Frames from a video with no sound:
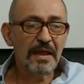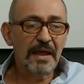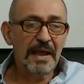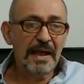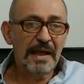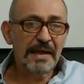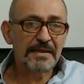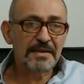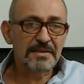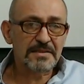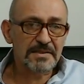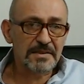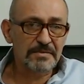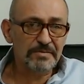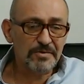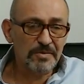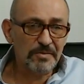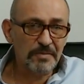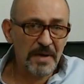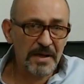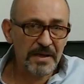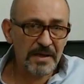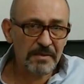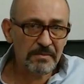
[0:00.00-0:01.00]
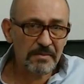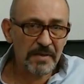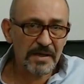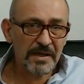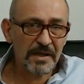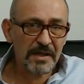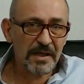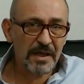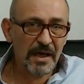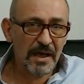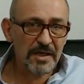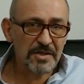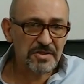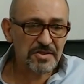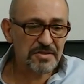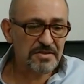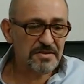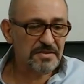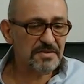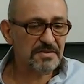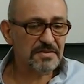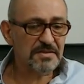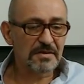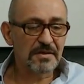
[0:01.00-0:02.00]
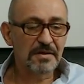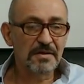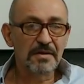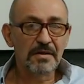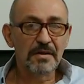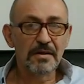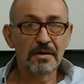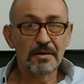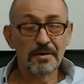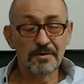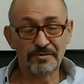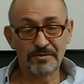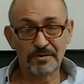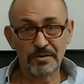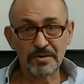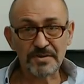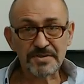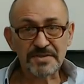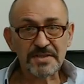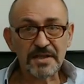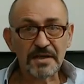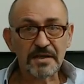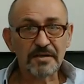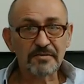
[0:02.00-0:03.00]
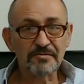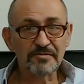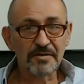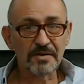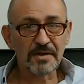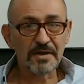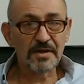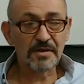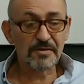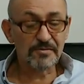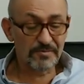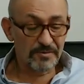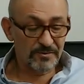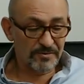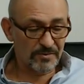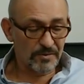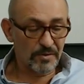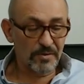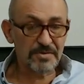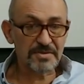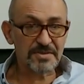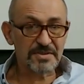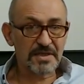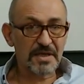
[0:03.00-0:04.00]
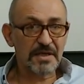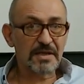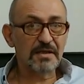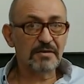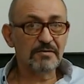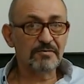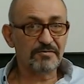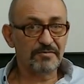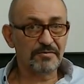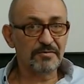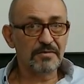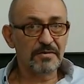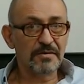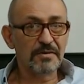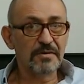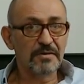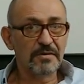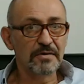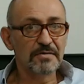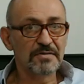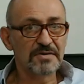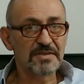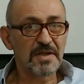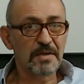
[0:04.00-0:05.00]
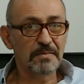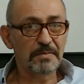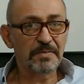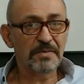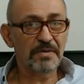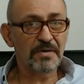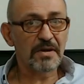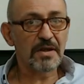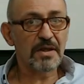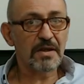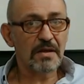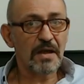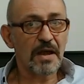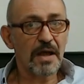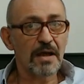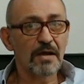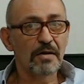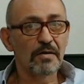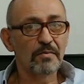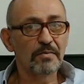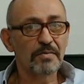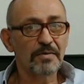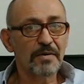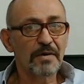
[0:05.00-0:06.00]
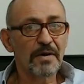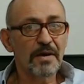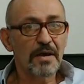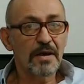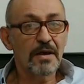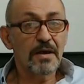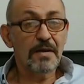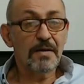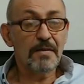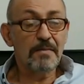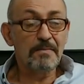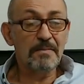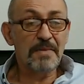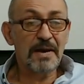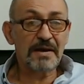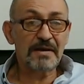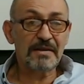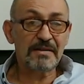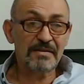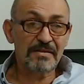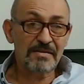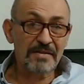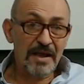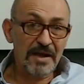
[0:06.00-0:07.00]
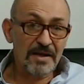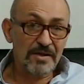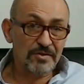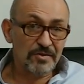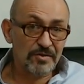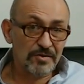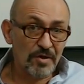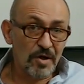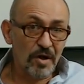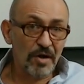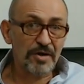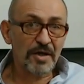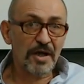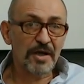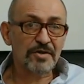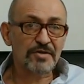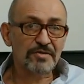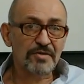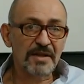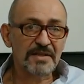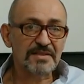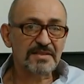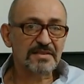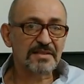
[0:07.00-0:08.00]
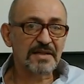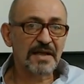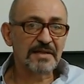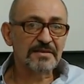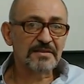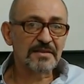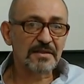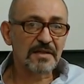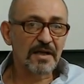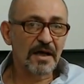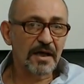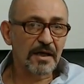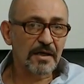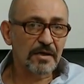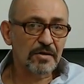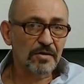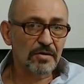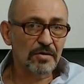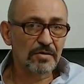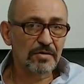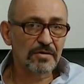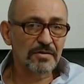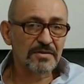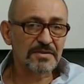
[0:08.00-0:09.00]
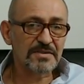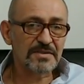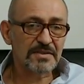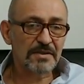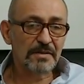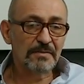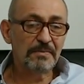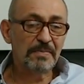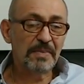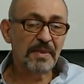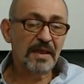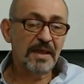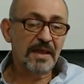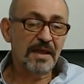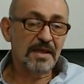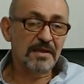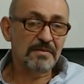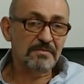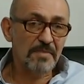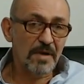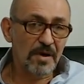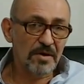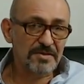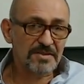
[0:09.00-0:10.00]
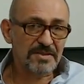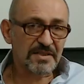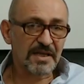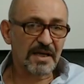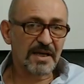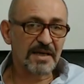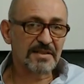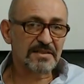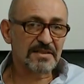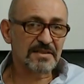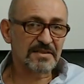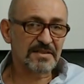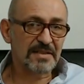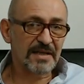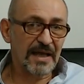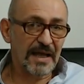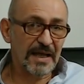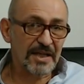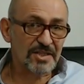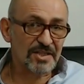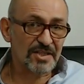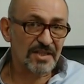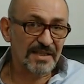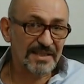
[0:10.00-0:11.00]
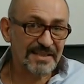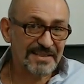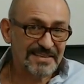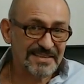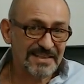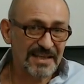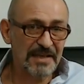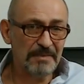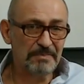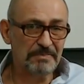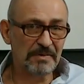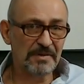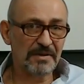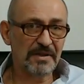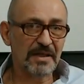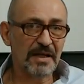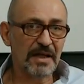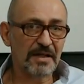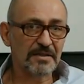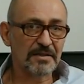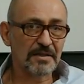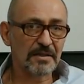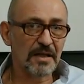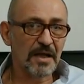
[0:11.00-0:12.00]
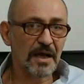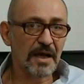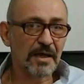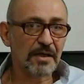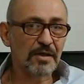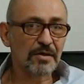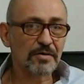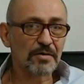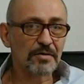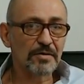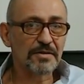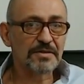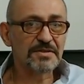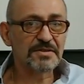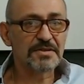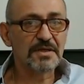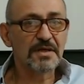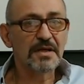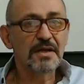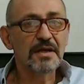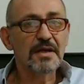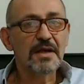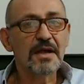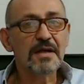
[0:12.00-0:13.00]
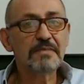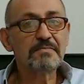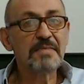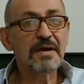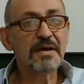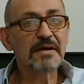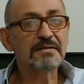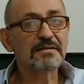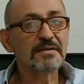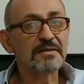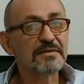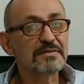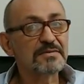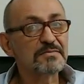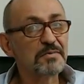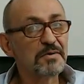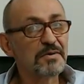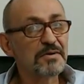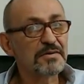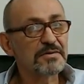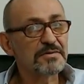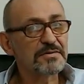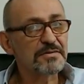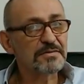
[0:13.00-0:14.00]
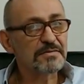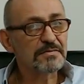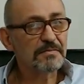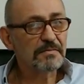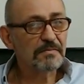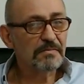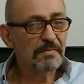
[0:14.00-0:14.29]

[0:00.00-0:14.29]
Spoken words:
and the symptomatic medications, of course they give relief, of course they give you temporary help, but they do not address the underlying cause. In most cases, they actually deepen the underlying cause and make things worse.